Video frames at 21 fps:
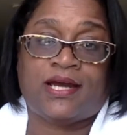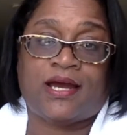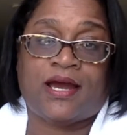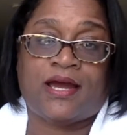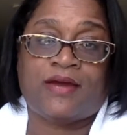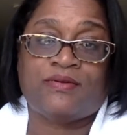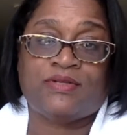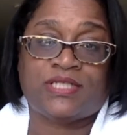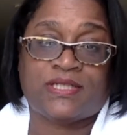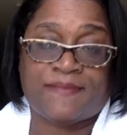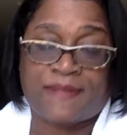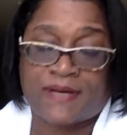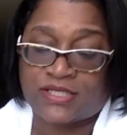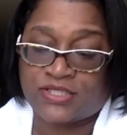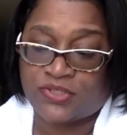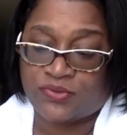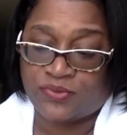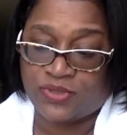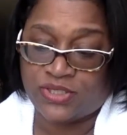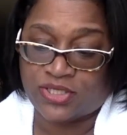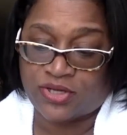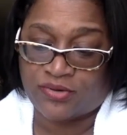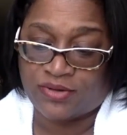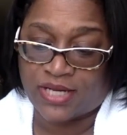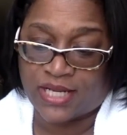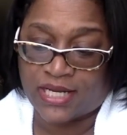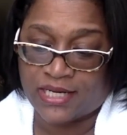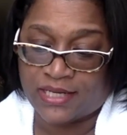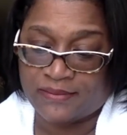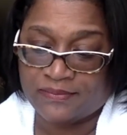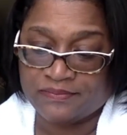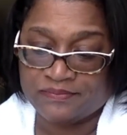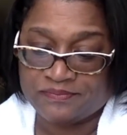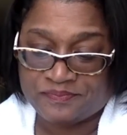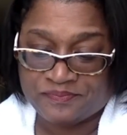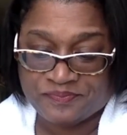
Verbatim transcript: I was about to redonate it.